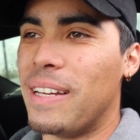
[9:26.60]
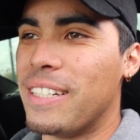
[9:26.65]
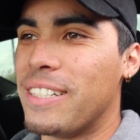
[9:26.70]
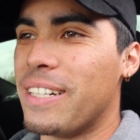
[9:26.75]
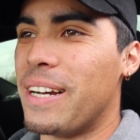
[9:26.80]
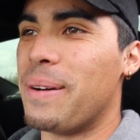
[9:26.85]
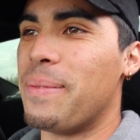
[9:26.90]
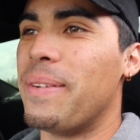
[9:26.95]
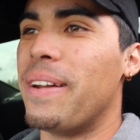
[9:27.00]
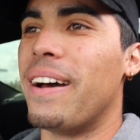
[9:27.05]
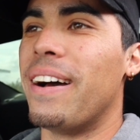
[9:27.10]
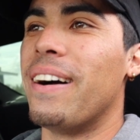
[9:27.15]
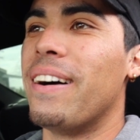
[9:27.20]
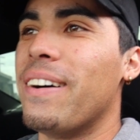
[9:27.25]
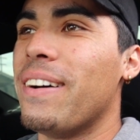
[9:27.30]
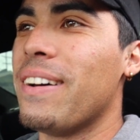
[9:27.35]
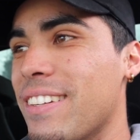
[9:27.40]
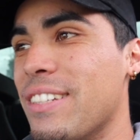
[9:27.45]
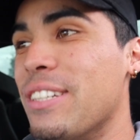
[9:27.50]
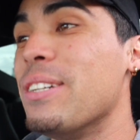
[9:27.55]
Shop
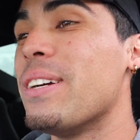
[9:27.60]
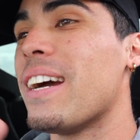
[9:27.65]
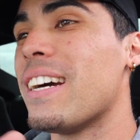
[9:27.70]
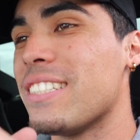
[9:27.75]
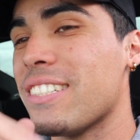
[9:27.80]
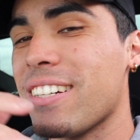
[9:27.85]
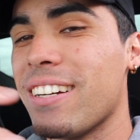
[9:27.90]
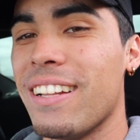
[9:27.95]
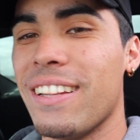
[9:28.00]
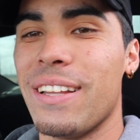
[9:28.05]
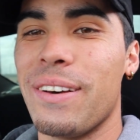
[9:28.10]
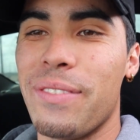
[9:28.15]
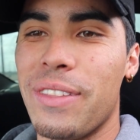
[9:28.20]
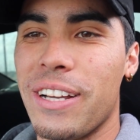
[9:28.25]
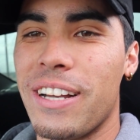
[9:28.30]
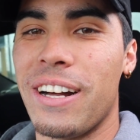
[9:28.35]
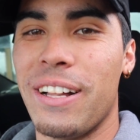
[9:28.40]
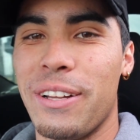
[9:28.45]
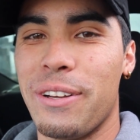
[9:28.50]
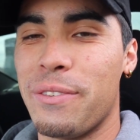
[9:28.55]
now. You guys are gonna love
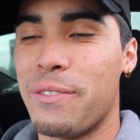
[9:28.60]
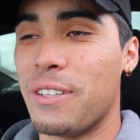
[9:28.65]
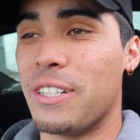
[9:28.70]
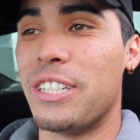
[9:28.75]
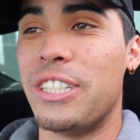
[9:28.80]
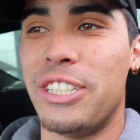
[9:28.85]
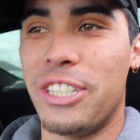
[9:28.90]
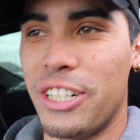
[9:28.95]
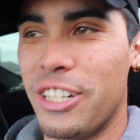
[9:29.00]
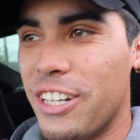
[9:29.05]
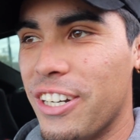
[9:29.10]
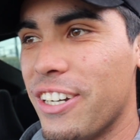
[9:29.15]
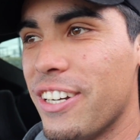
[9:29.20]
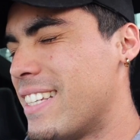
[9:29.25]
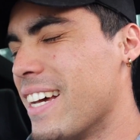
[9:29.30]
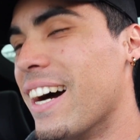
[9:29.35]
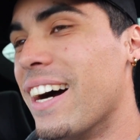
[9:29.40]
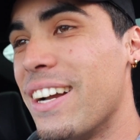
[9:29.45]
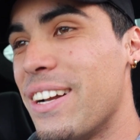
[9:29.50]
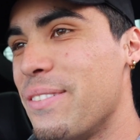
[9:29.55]
the color for sure.
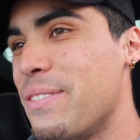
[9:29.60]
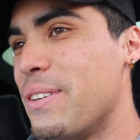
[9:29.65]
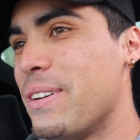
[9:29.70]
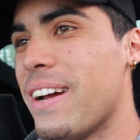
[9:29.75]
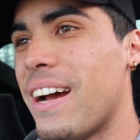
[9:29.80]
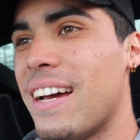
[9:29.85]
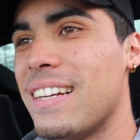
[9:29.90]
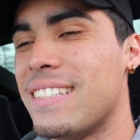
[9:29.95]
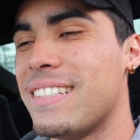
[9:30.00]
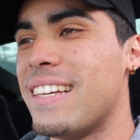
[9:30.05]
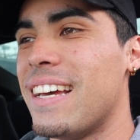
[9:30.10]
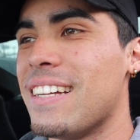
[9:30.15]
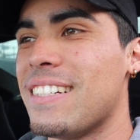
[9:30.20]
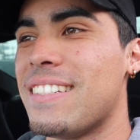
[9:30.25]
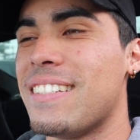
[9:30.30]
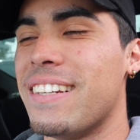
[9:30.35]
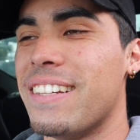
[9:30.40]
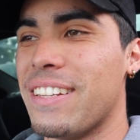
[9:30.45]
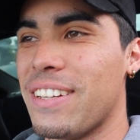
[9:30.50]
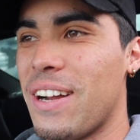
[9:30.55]
Ton of you guys
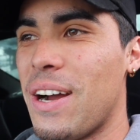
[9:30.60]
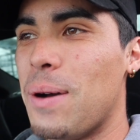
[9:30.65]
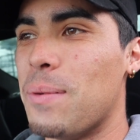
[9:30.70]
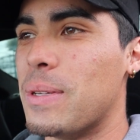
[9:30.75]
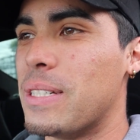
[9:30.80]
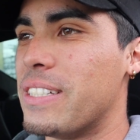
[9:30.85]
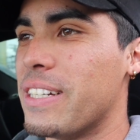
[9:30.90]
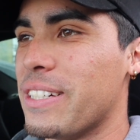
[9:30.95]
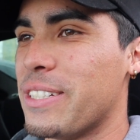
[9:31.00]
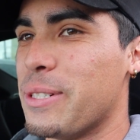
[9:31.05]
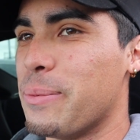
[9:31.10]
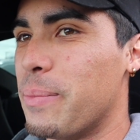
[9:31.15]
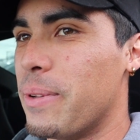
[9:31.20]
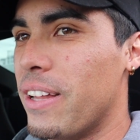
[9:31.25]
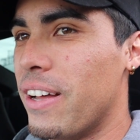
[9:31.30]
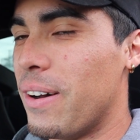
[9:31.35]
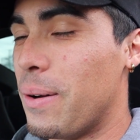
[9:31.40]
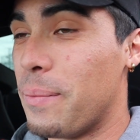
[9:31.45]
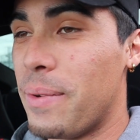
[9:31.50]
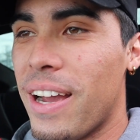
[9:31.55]
guessed it in the comment section
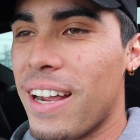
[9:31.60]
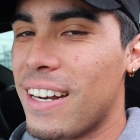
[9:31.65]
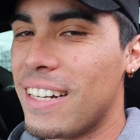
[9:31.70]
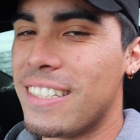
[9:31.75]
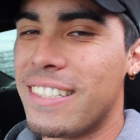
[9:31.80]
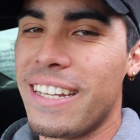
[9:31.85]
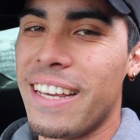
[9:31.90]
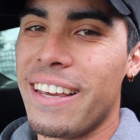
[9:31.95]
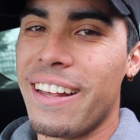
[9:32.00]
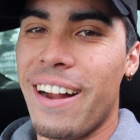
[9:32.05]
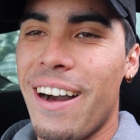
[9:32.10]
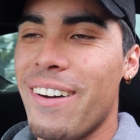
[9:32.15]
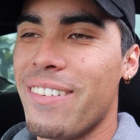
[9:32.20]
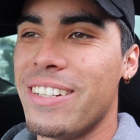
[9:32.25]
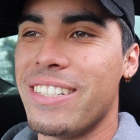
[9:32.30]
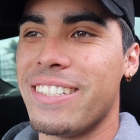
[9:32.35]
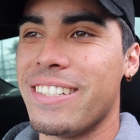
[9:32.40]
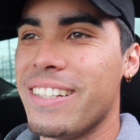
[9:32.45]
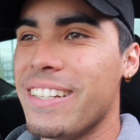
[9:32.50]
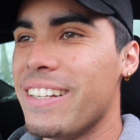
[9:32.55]
below. I'm not gonna say it
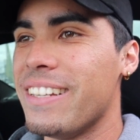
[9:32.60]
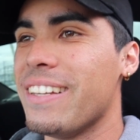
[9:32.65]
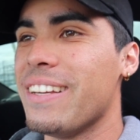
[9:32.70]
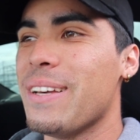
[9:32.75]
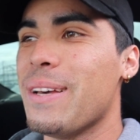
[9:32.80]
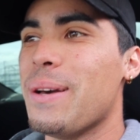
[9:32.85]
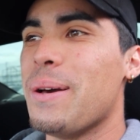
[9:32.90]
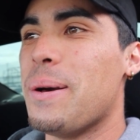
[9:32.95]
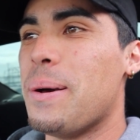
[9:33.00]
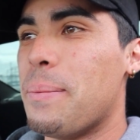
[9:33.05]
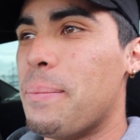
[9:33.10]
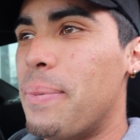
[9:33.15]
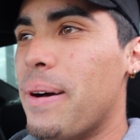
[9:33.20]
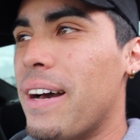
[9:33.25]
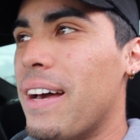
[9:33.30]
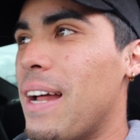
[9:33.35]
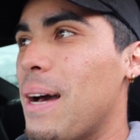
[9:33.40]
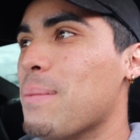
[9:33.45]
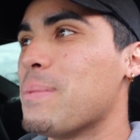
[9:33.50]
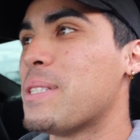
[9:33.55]
obviously,
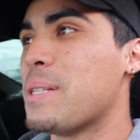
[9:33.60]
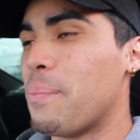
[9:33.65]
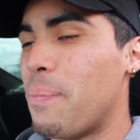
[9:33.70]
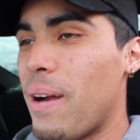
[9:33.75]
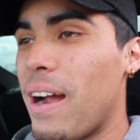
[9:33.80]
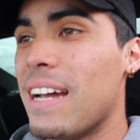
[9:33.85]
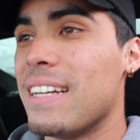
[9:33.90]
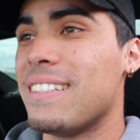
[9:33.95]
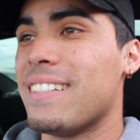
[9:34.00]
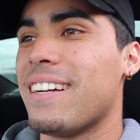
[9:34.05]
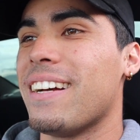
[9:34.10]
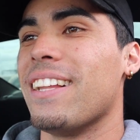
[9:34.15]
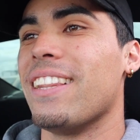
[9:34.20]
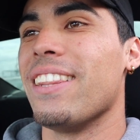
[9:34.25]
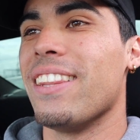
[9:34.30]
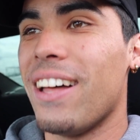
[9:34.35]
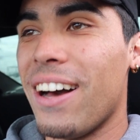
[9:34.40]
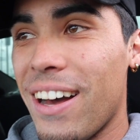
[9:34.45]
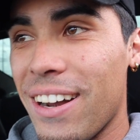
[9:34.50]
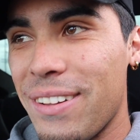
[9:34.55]
but I'm surprised like a
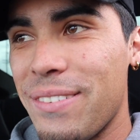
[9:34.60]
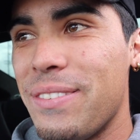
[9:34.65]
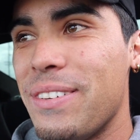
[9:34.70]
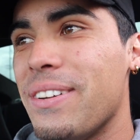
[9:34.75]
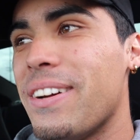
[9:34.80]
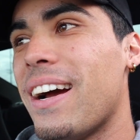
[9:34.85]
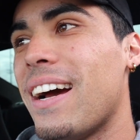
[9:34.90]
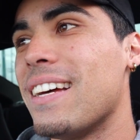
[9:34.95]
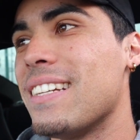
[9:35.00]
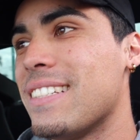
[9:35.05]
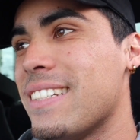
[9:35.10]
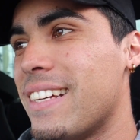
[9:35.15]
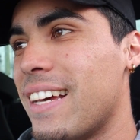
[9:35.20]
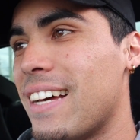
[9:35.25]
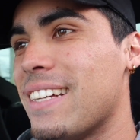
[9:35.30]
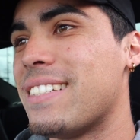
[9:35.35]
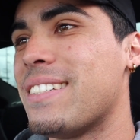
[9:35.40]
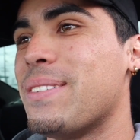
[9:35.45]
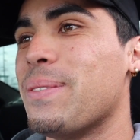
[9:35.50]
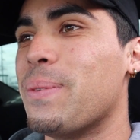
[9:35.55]
lot of you guys
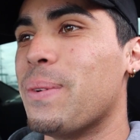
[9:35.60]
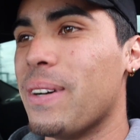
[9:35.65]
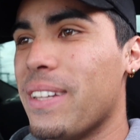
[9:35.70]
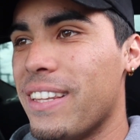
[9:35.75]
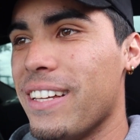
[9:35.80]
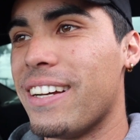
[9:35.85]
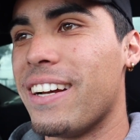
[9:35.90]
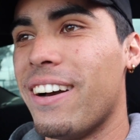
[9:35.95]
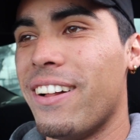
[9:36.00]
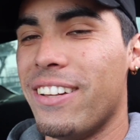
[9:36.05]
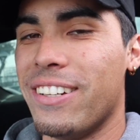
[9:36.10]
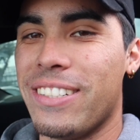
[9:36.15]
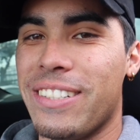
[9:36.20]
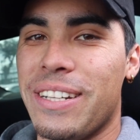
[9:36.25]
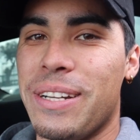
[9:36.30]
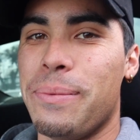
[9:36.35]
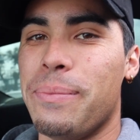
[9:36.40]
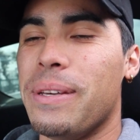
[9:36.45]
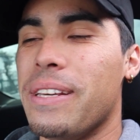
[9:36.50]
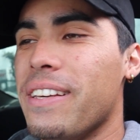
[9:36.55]
guessed what the color is
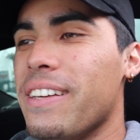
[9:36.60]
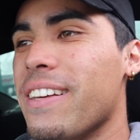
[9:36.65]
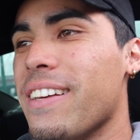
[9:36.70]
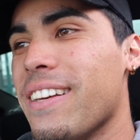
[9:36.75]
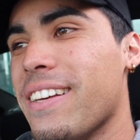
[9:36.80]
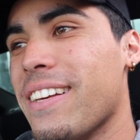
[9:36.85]
gonna be.